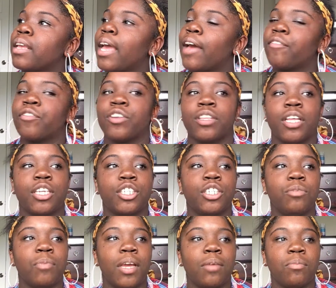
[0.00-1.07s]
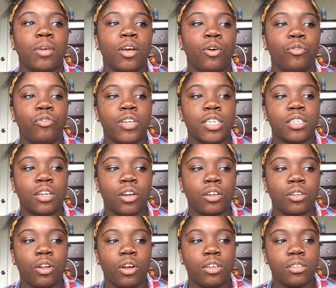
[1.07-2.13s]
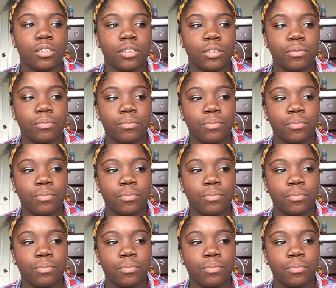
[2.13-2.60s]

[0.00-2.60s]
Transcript: after that she made me go fix her closet.